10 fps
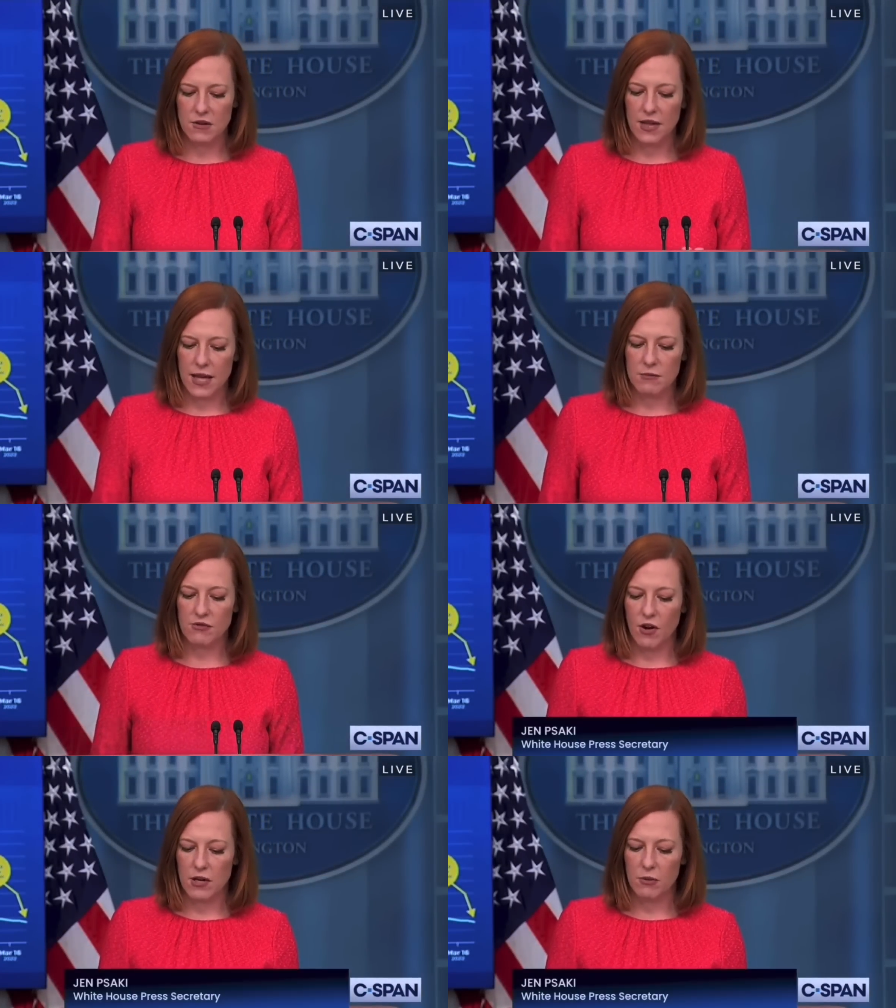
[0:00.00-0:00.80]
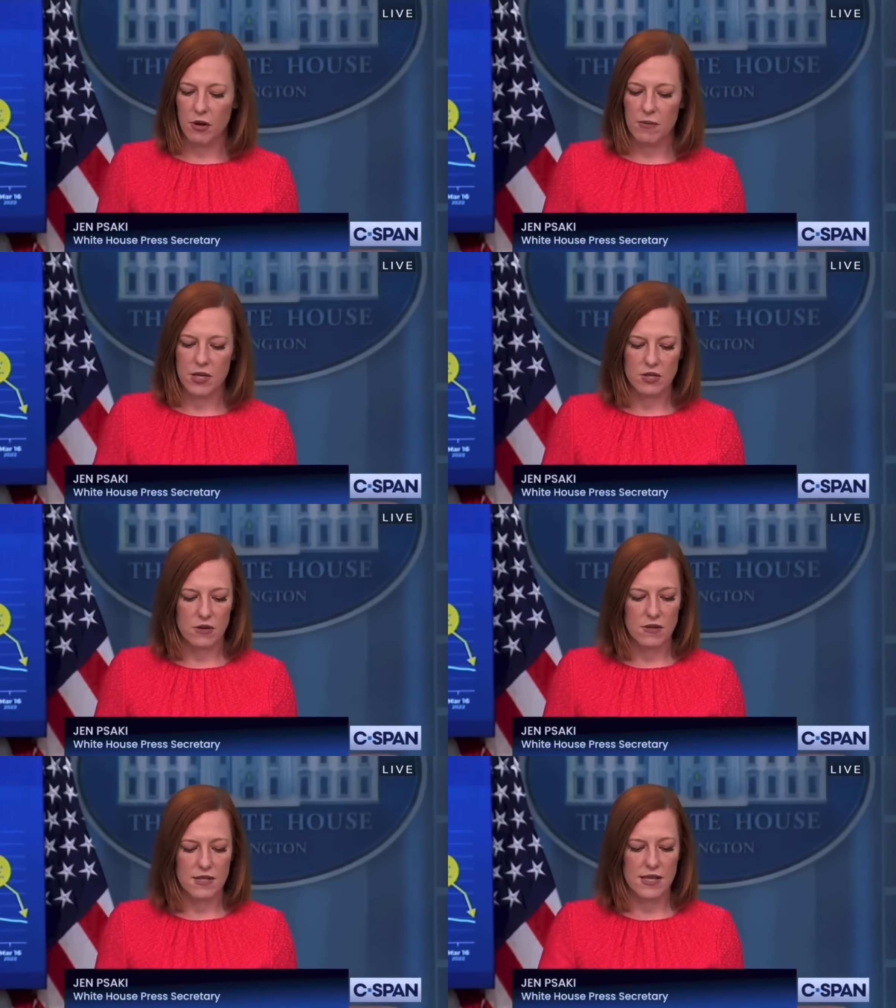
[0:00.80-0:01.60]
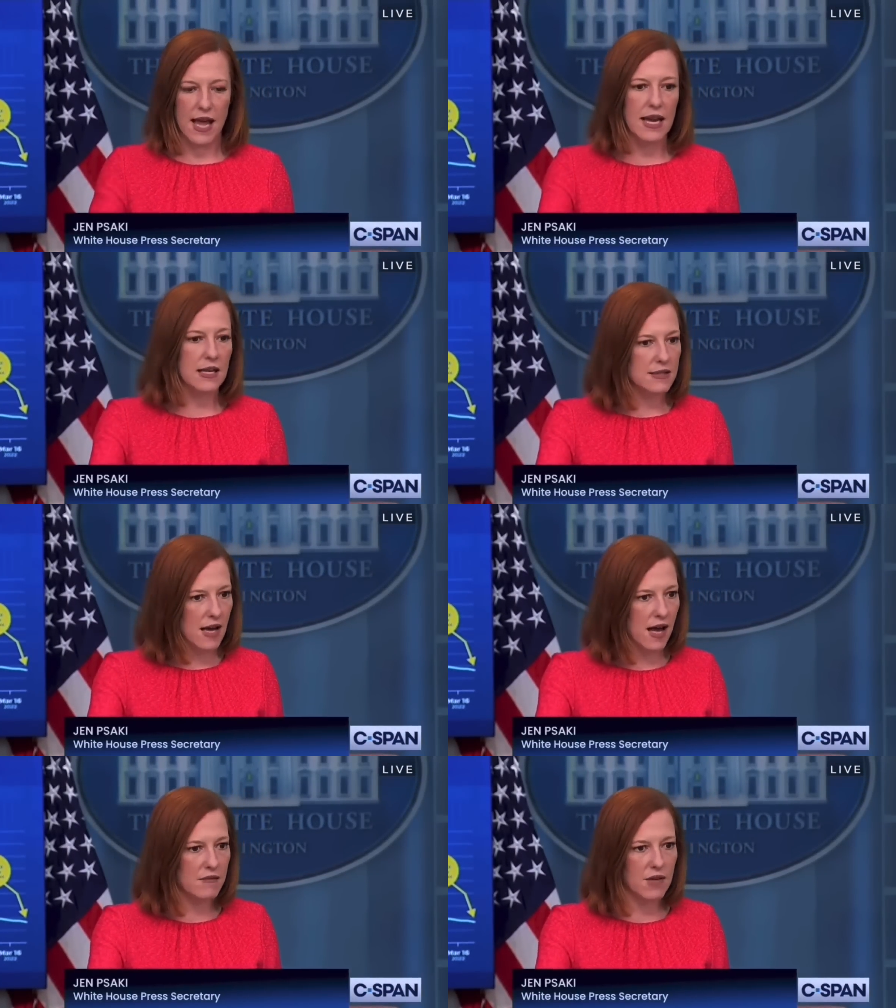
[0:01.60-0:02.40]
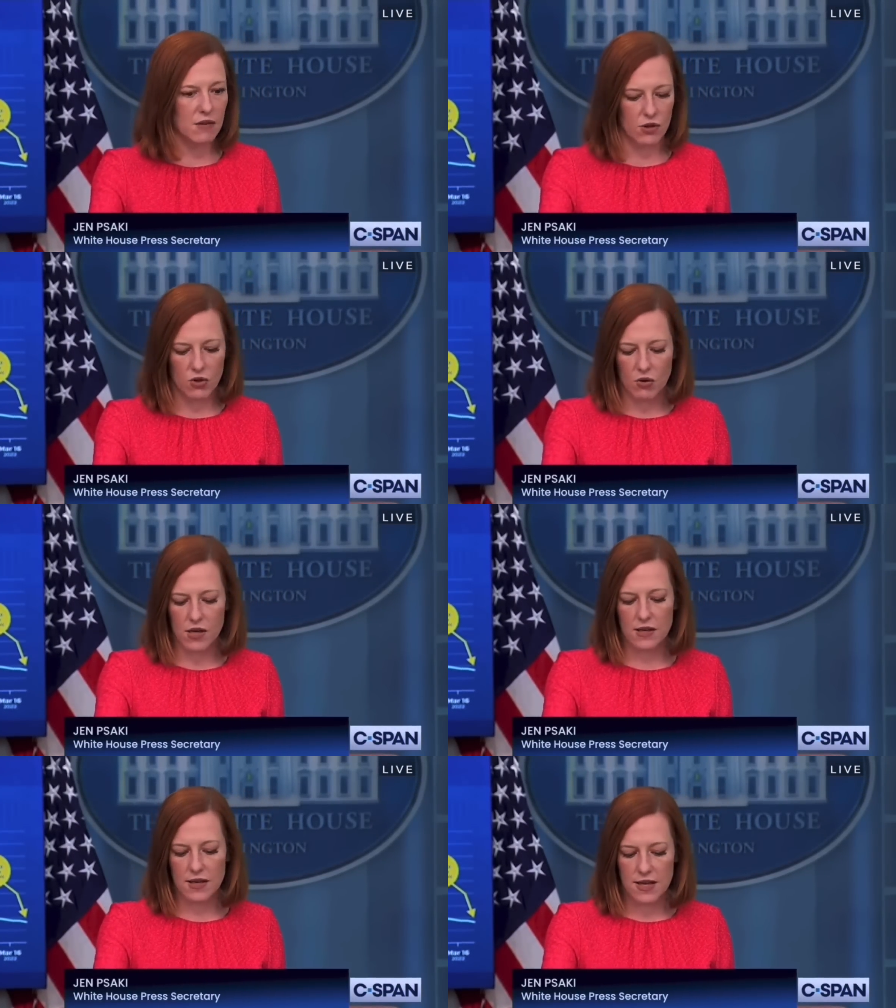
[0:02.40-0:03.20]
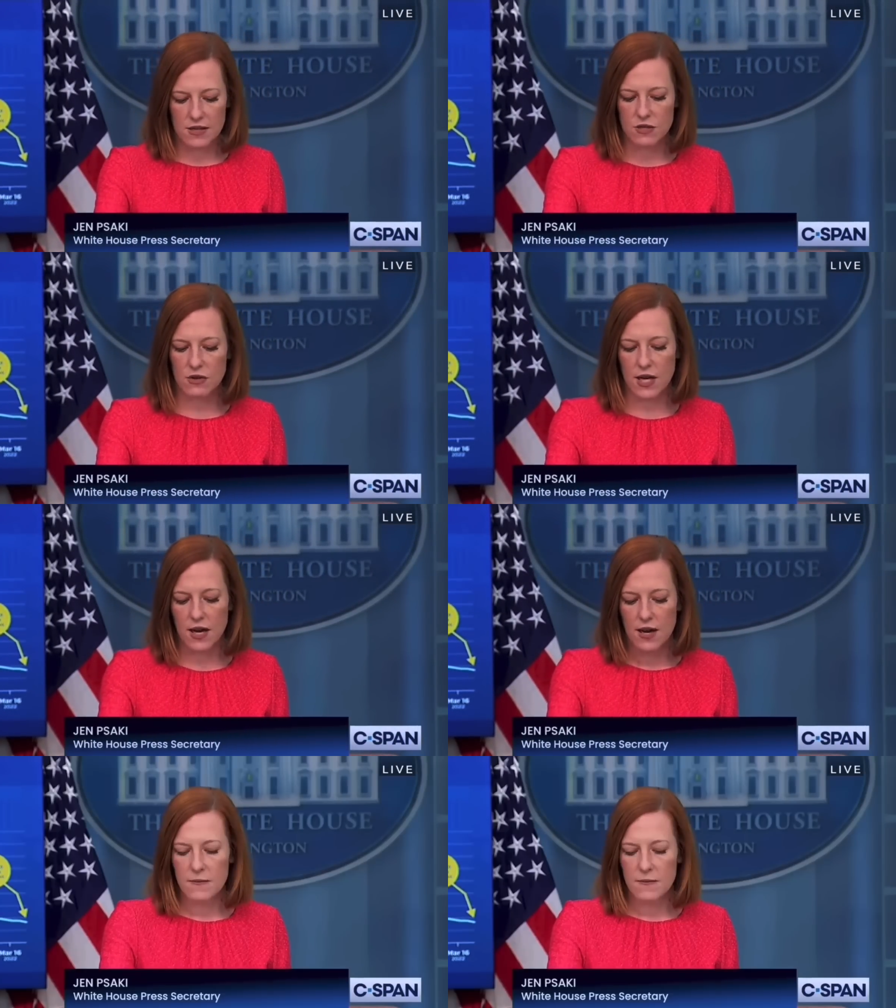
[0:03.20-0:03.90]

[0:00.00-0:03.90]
claims for unemployment insurance than any time in recorded history.